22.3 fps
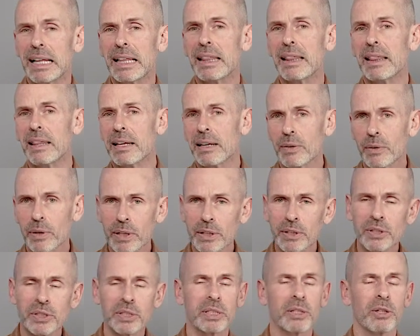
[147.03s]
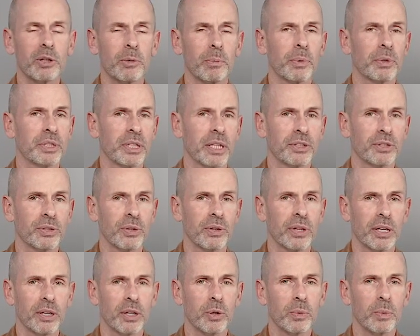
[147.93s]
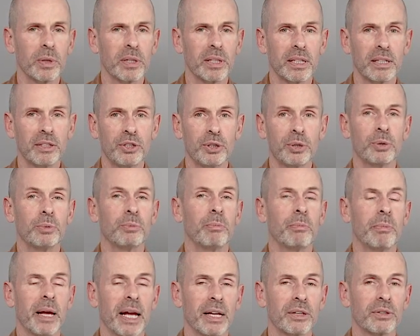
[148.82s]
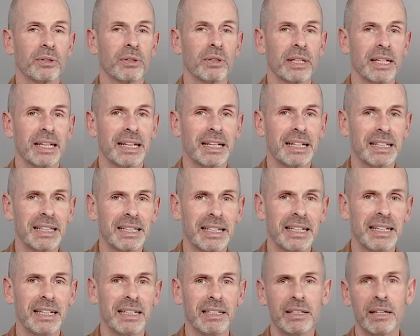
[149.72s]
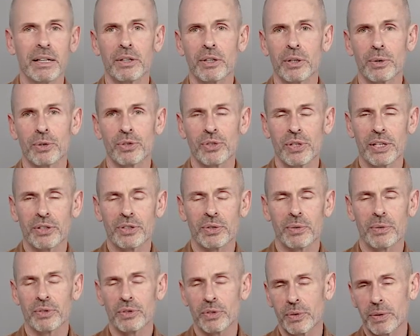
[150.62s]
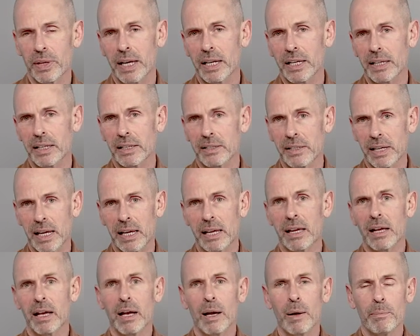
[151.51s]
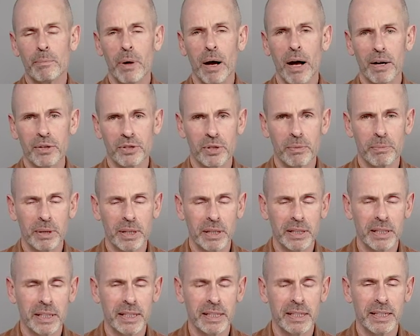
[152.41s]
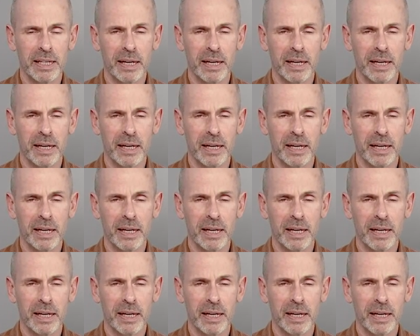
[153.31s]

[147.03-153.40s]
There is still the potential that you will need to manually clean your sensor, and so that is a possibility